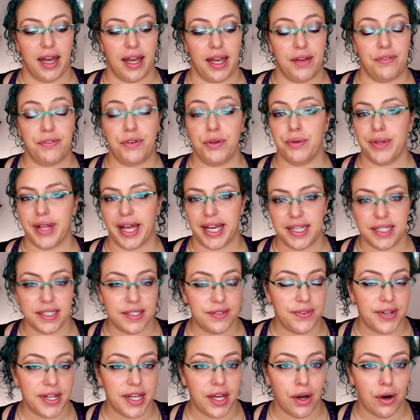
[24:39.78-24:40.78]
If you like
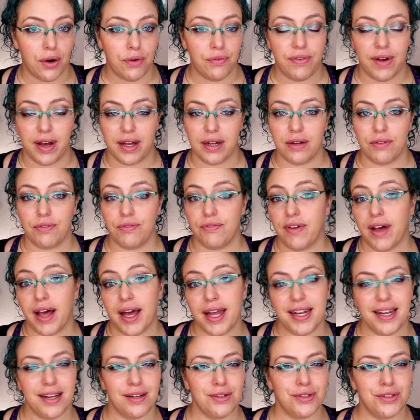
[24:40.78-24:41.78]
this video, found it
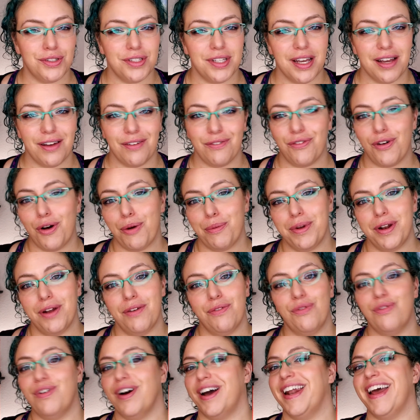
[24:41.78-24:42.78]
fun, interesting,
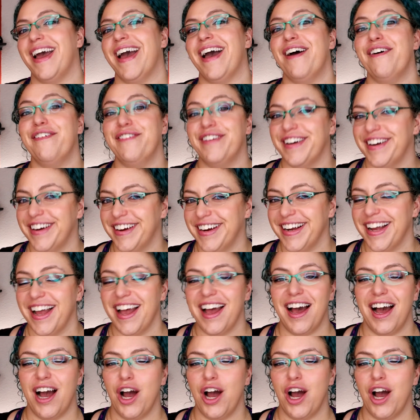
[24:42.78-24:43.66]
informative, whatever,